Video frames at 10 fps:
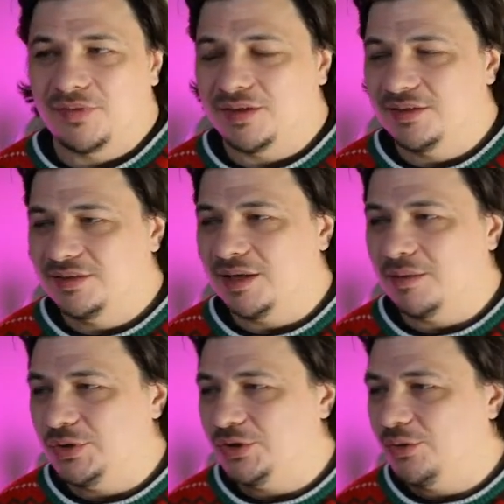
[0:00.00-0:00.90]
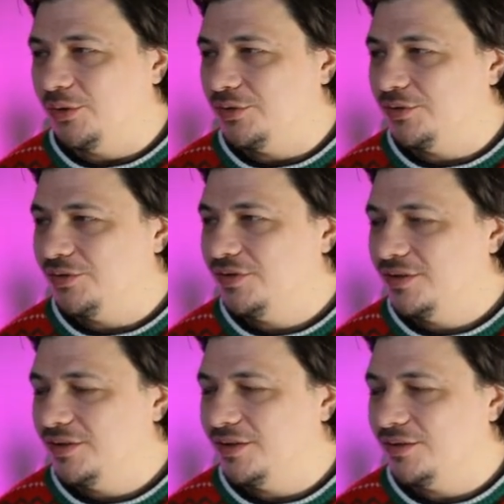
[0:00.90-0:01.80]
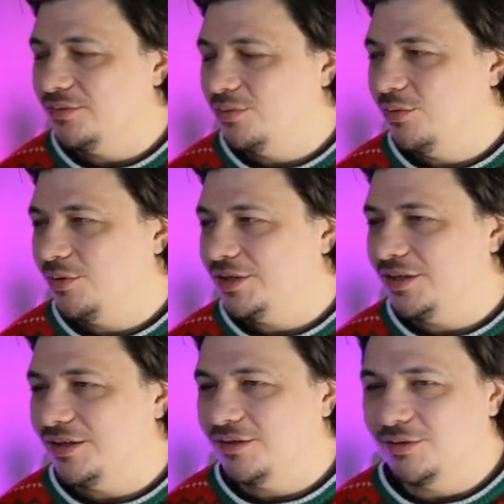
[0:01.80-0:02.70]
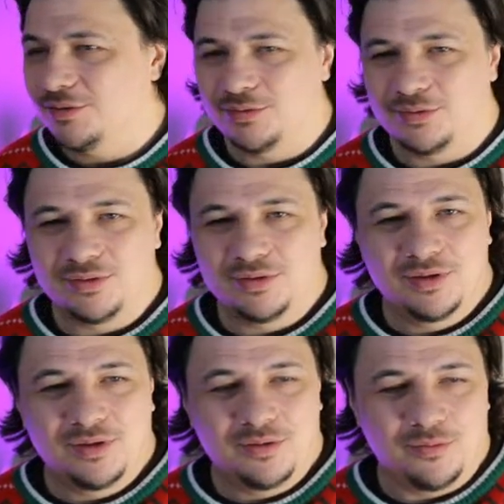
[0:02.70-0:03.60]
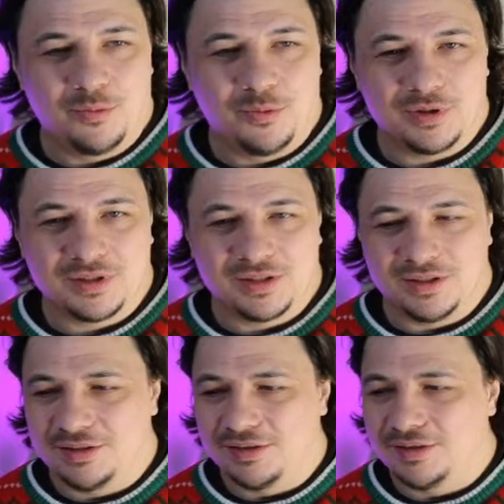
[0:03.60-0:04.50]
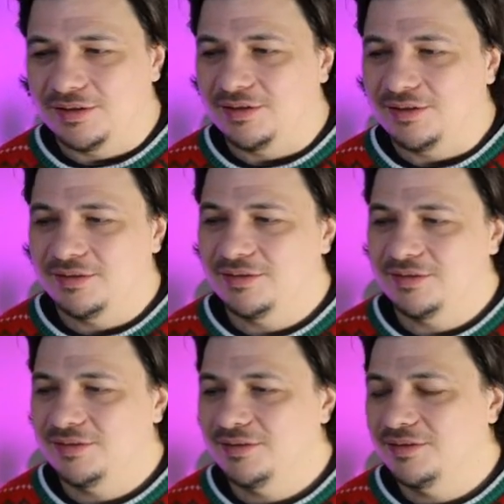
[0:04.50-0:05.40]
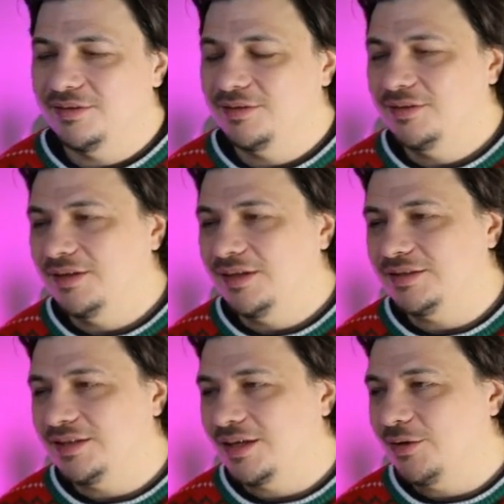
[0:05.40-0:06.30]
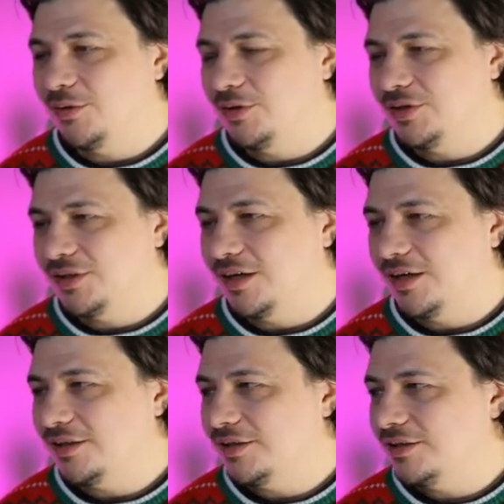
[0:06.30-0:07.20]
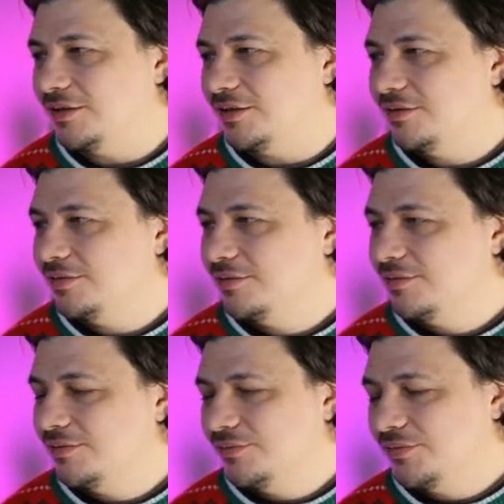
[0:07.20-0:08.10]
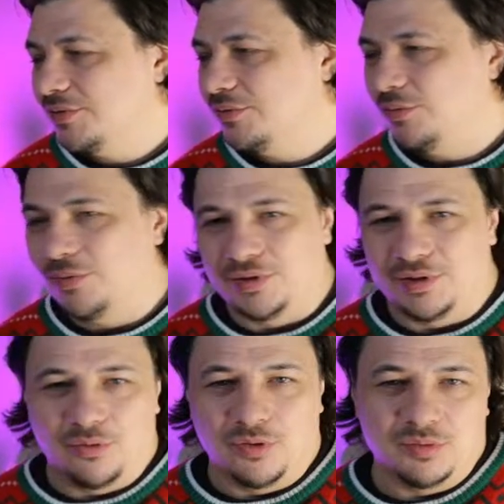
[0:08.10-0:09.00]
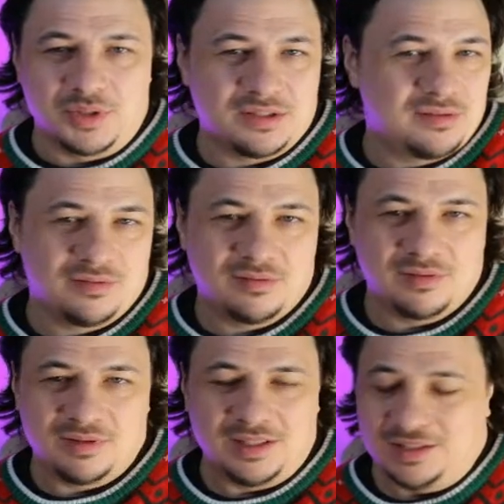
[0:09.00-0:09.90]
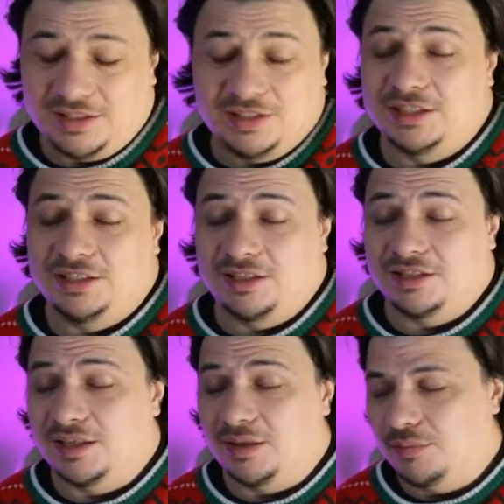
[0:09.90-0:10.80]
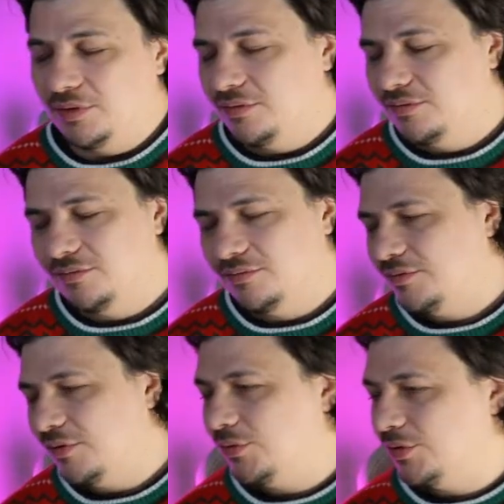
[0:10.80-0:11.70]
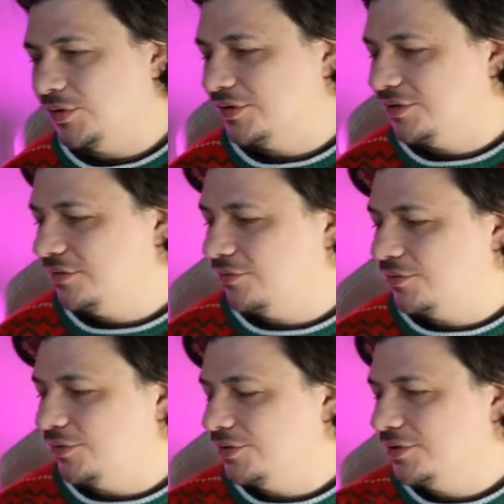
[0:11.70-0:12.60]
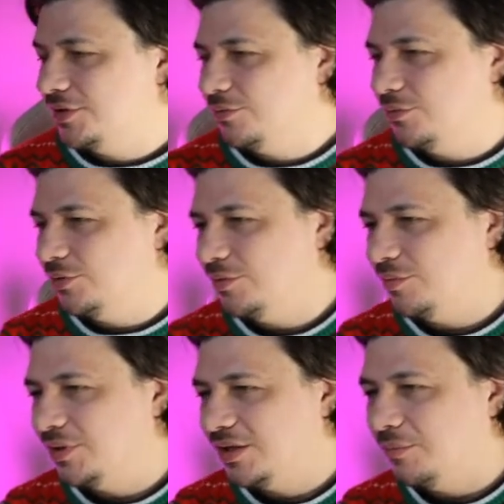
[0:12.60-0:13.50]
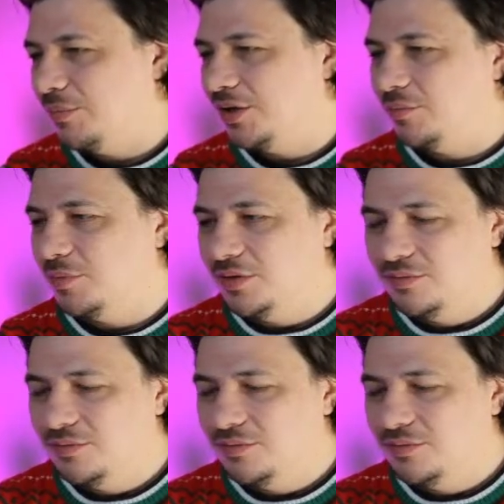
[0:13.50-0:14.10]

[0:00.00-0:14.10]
some John in Florida who work in as security guy in Florida Walmart. Just an example. Of course, it wouldn't be comparable.